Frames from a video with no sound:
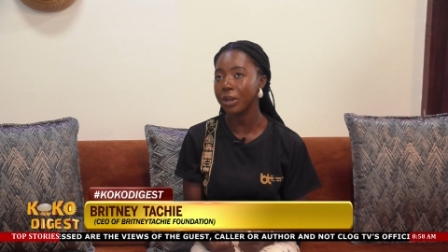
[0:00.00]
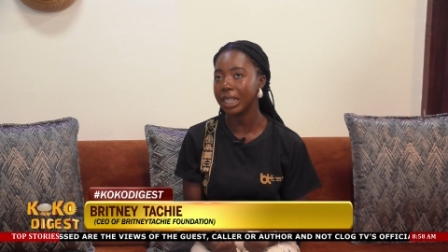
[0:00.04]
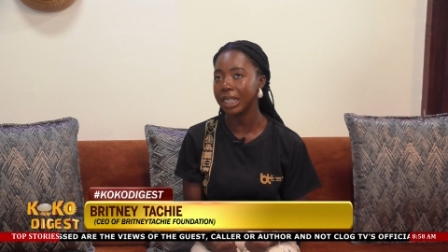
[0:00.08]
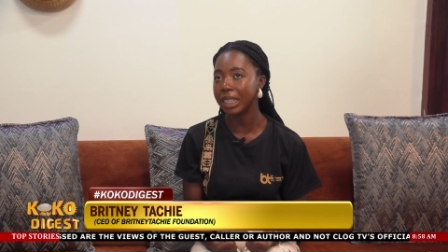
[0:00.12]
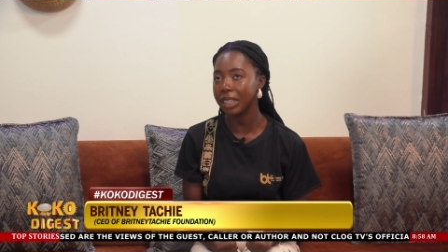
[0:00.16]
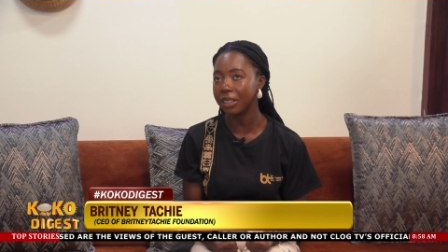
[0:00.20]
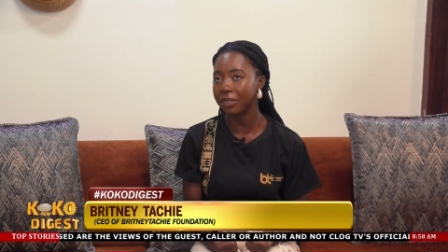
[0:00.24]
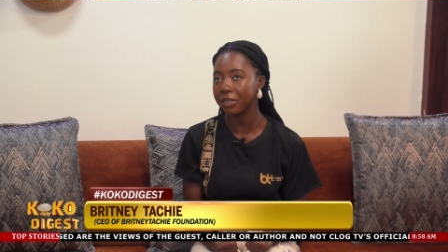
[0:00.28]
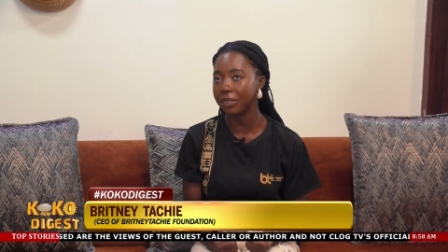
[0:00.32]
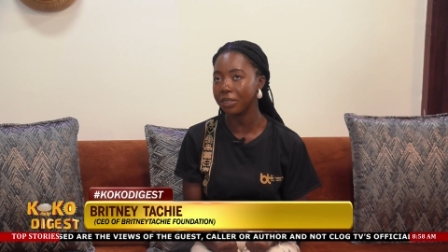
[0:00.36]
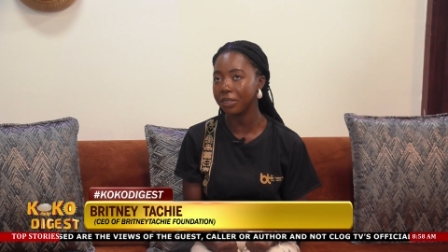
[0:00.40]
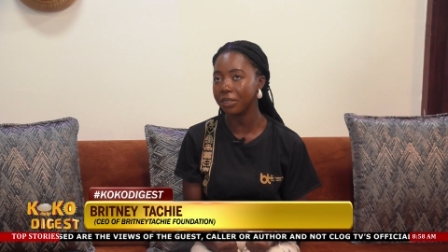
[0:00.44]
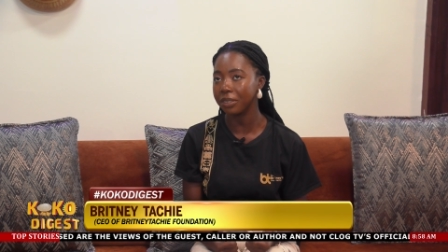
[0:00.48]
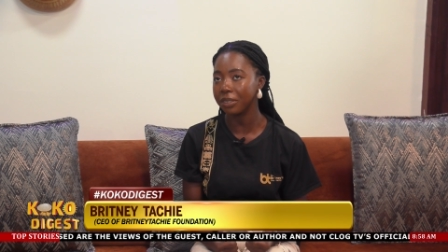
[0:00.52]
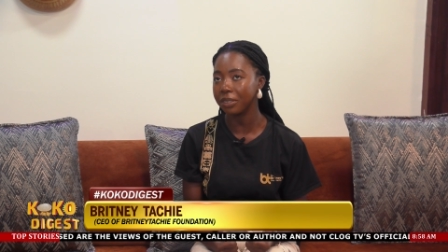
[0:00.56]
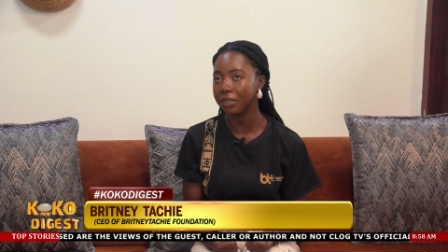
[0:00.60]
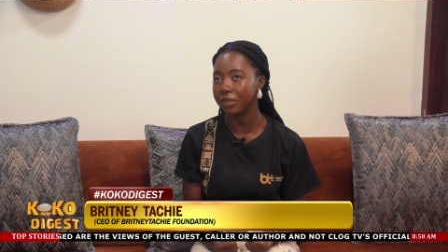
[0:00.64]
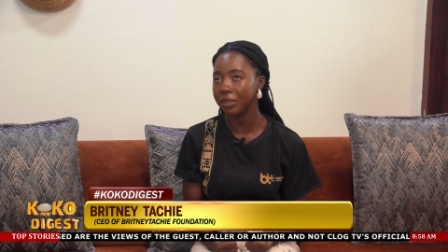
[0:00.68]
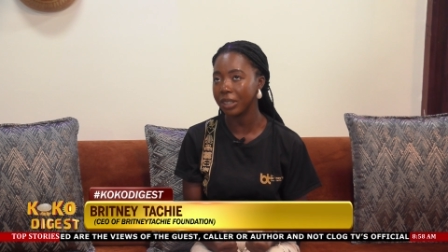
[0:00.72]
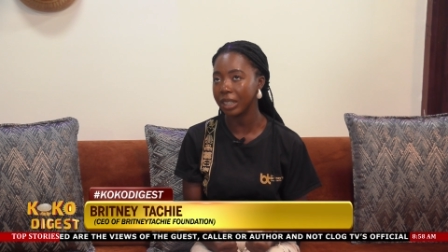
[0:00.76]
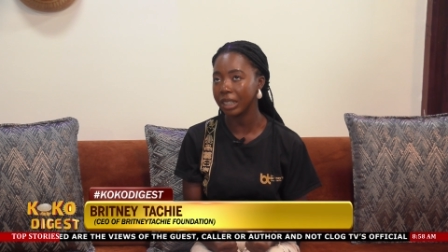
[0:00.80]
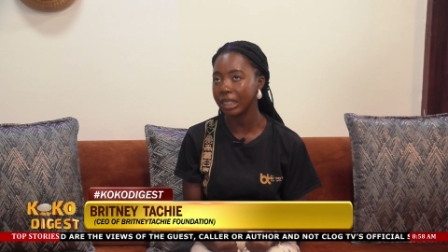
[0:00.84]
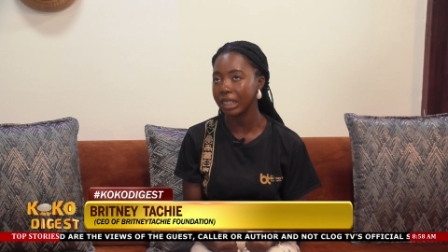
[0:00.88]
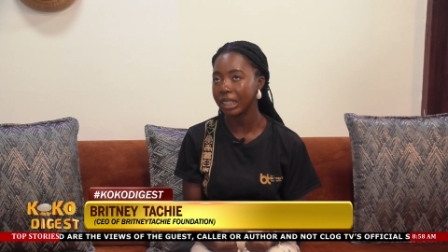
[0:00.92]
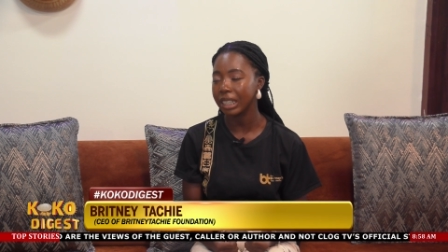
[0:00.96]
So when they were
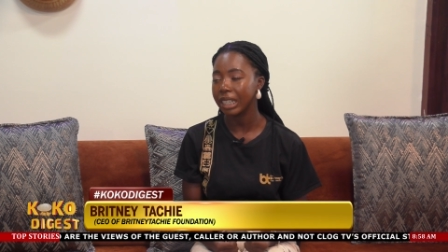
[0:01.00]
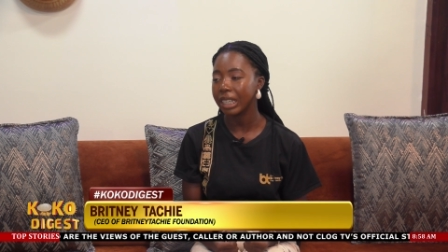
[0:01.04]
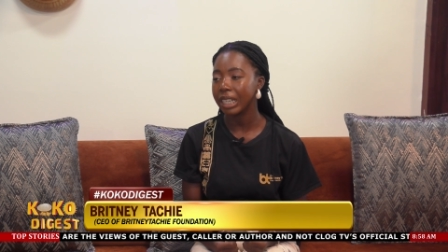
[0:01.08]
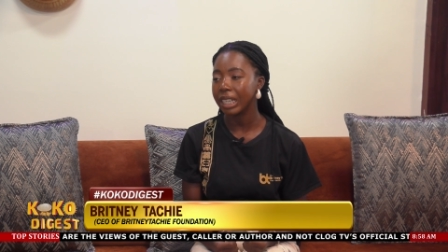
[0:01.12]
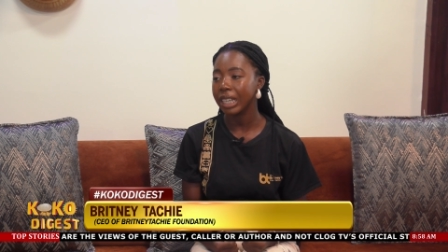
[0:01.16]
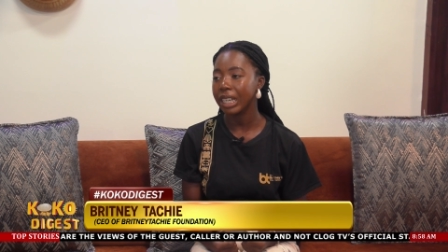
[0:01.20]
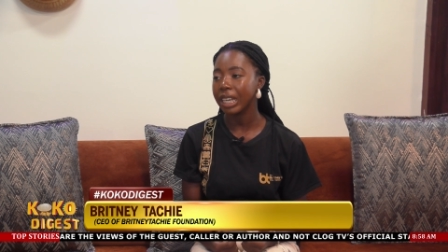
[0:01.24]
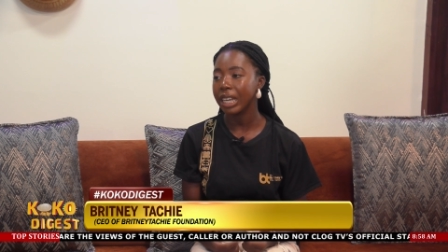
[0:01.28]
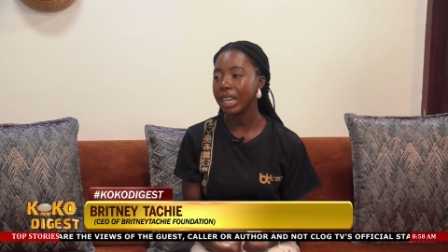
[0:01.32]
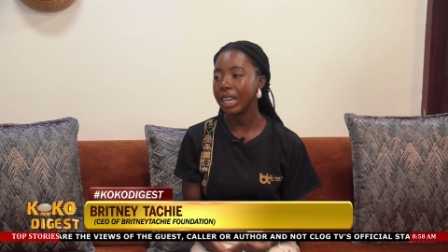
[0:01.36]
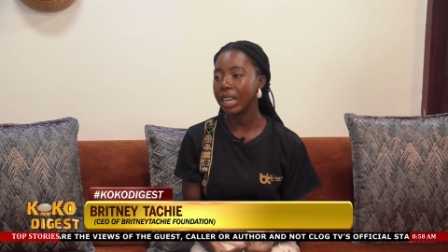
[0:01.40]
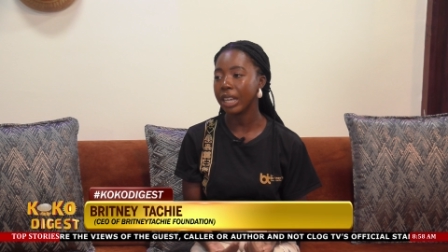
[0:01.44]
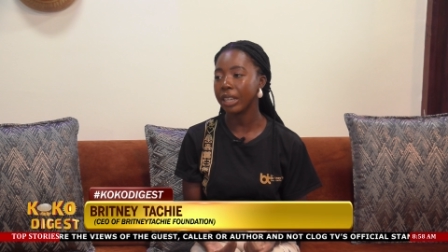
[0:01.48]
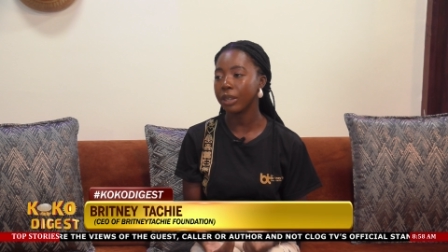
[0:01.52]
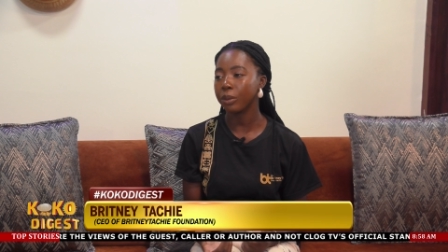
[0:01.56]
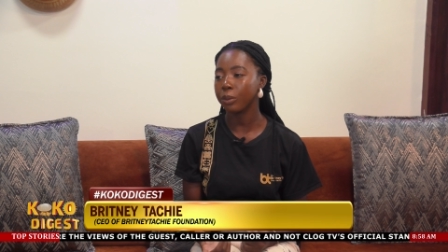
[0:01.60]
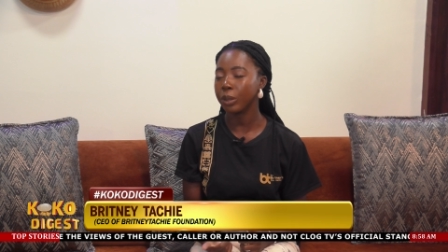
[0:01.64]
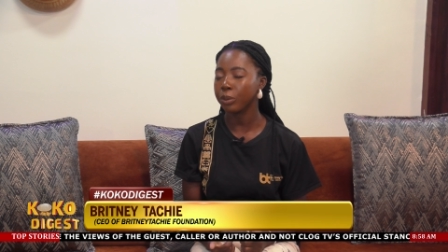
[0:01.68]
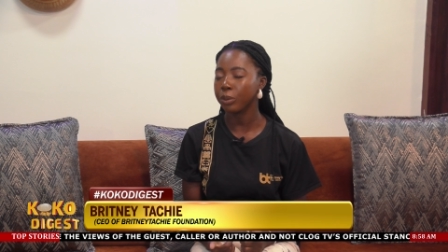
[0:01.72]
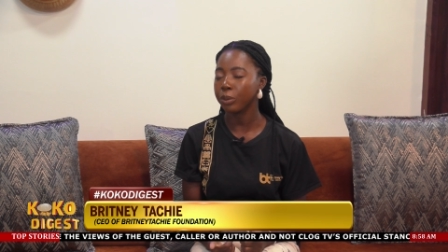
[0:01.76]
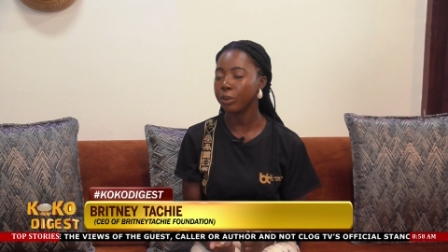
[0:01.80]
leaving, uh,